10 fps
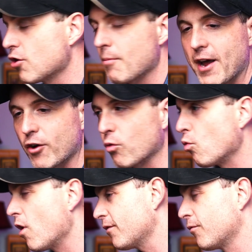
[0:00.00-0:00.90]
no matter
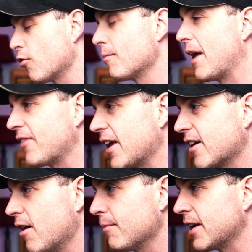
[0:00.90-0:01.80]
what format they
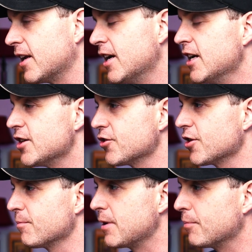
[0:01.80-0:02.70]
come in so
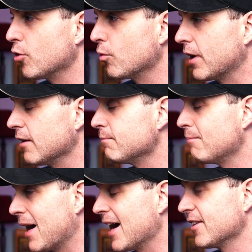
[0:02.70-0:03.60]
that people will
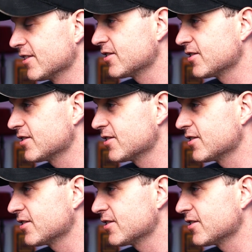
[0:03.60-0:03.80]
buy this